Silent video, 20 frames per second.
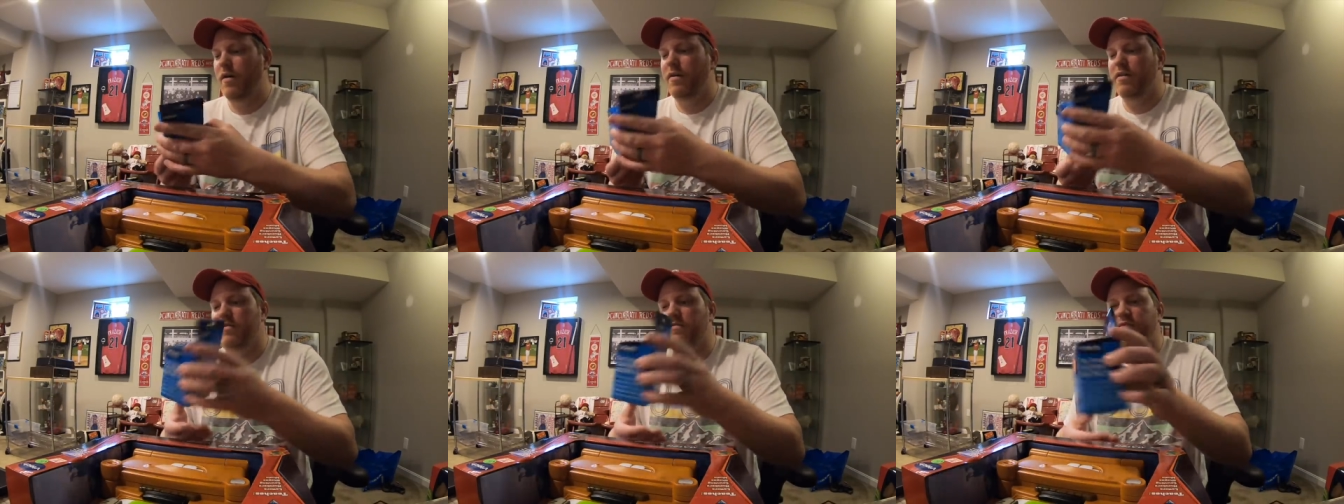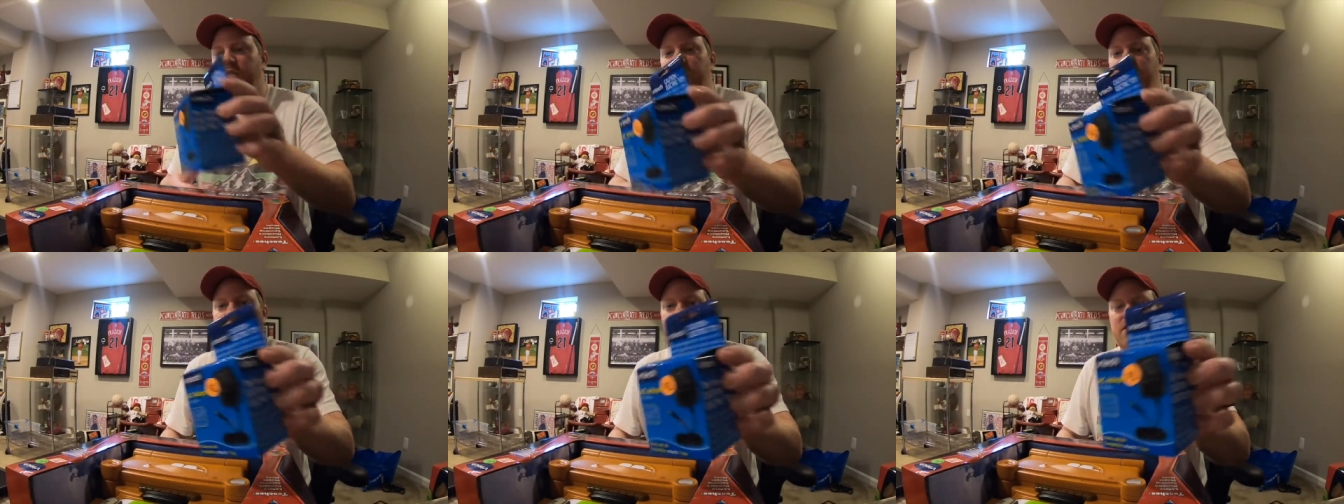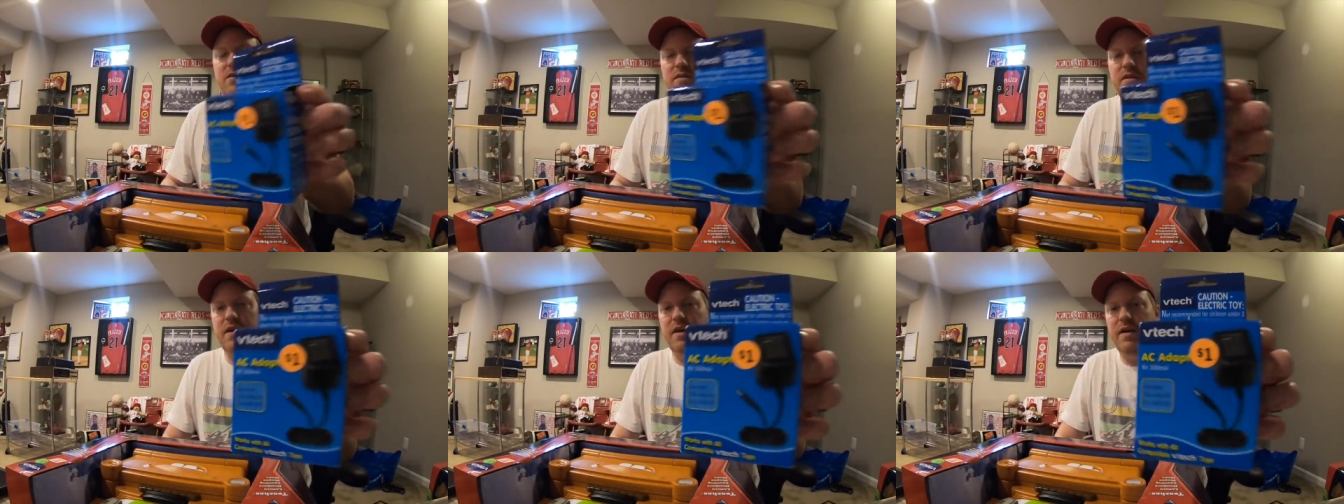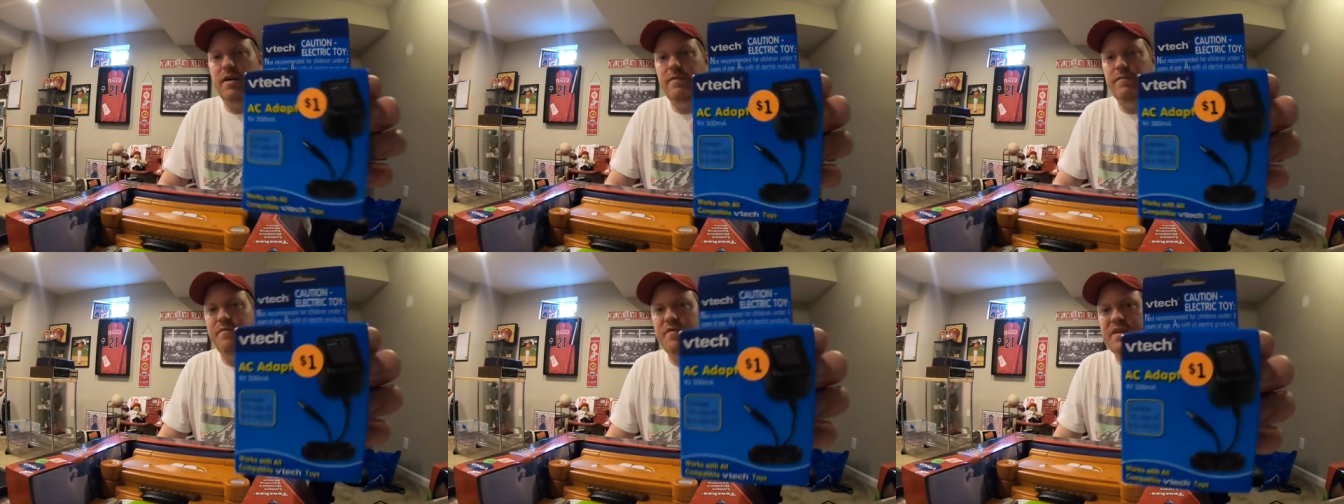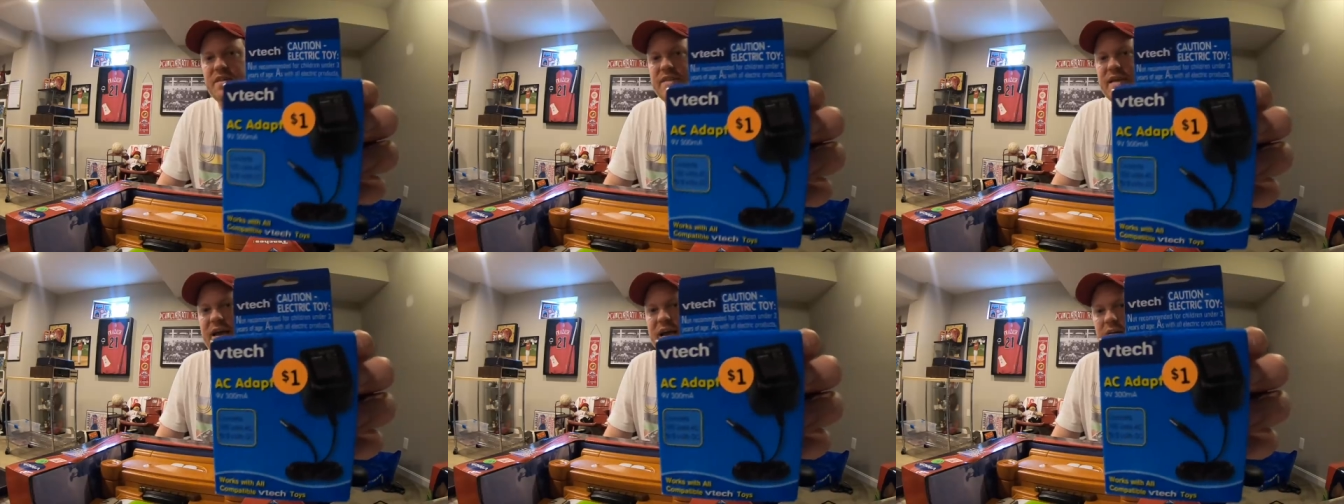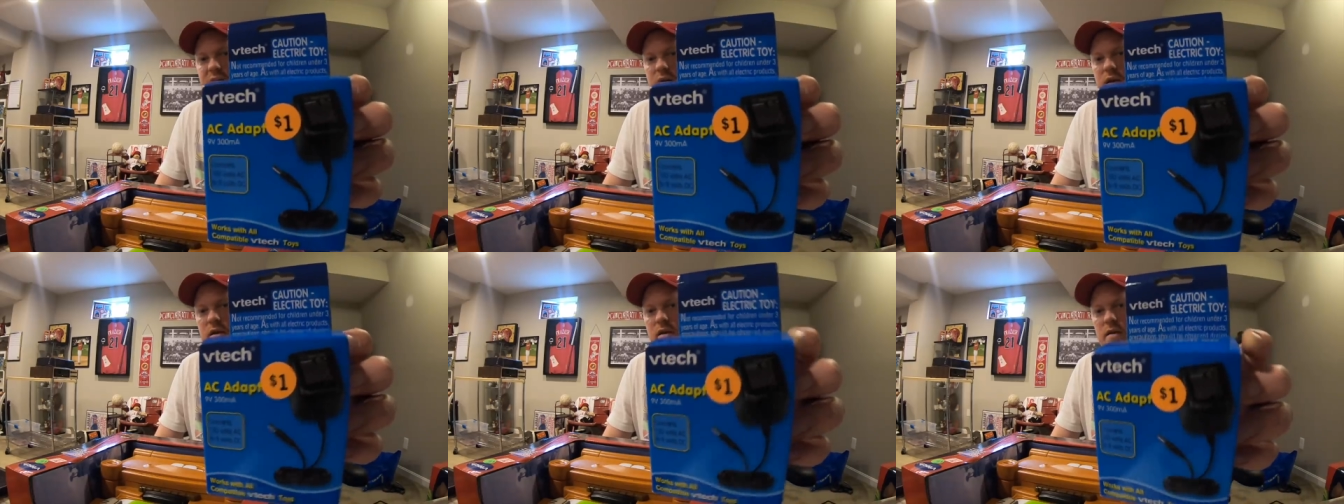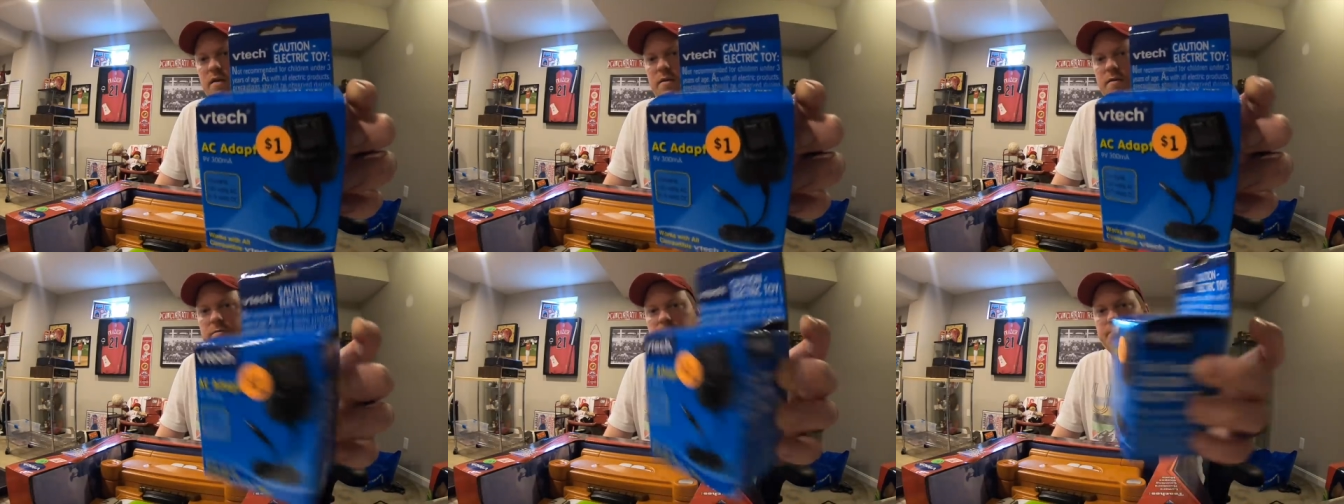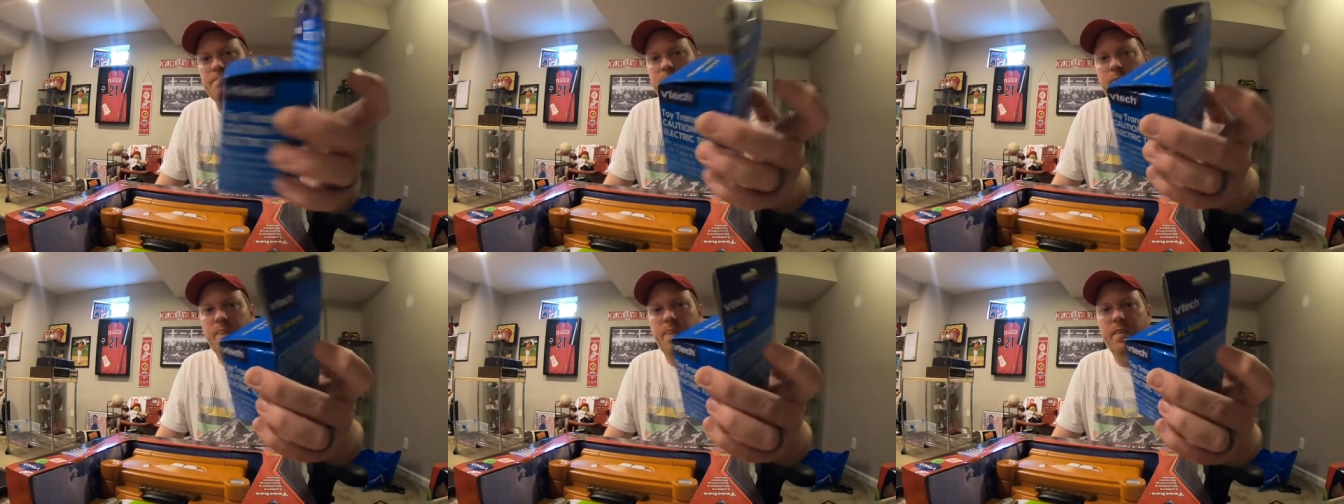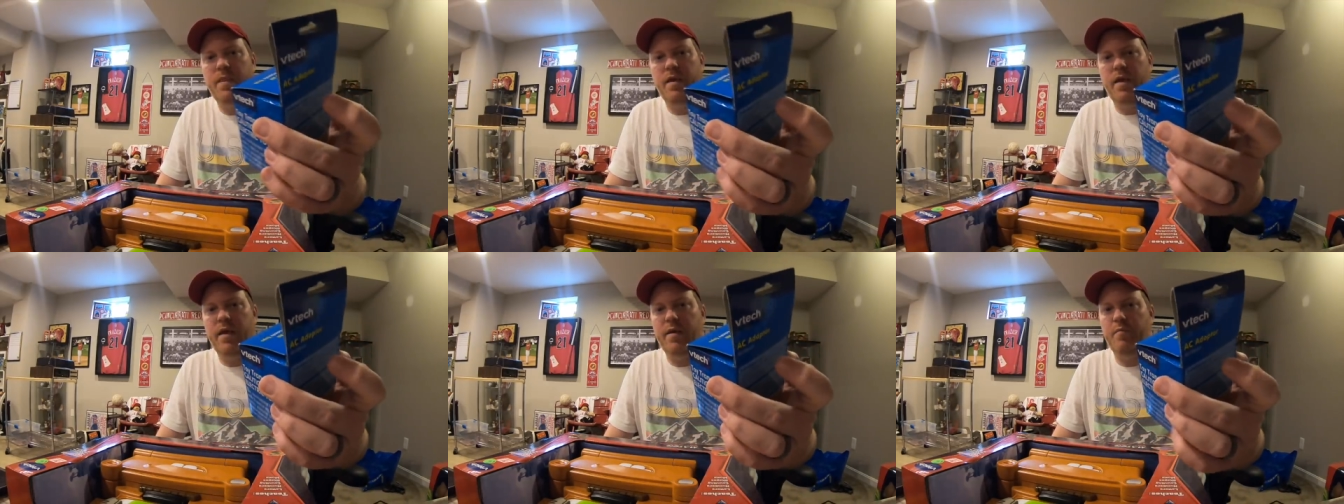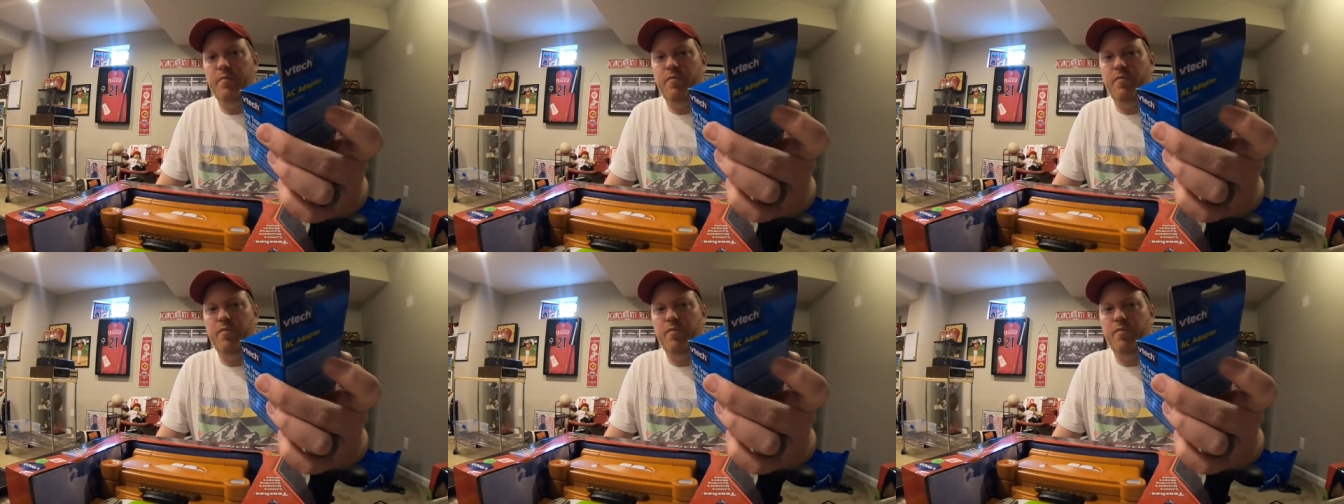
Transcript: This V this uh, VTech, a